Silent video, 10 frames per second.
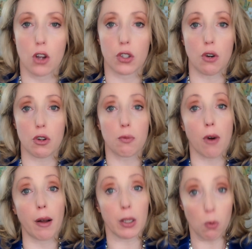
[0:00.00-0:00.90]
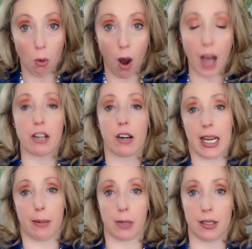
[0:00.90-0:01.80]
So you probably want your
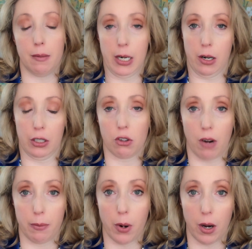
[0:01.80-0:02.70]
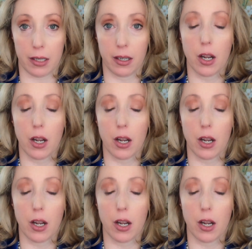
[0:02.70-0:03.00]
camera to be on a tripod.